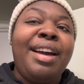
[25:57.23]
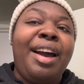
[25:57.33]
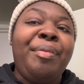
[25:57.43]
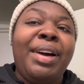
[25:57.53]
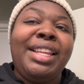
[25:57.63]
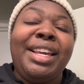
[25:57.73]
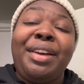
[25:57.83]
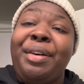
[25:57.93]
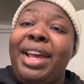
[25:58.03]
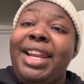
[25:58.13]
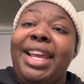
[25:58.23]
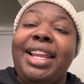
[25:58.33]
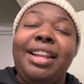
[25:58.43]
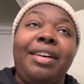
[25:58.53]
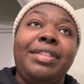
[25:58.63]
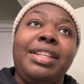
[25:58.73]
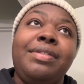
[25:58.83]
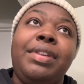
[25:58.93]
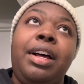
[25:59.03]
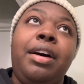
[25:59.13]
I'll probably go ahead and end off this
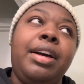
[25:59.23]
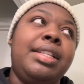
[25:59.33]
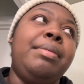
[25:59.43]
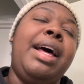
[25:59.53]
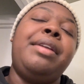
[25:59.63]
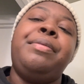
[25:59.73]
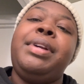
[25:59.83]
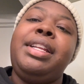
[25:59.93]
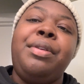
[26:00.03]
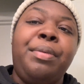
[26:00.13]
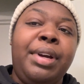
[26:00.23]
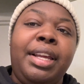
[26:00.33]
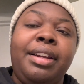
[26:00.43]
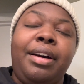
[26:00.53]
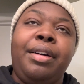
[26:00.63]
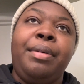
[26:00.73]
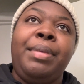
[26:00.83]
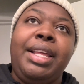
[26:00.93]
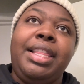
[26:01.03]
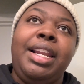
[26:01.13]
vlog because I'm not really doing
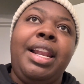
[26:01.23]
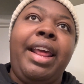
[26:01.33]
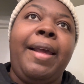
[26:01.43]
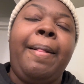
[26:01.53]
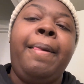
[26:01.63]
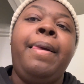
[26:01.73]
nothing today.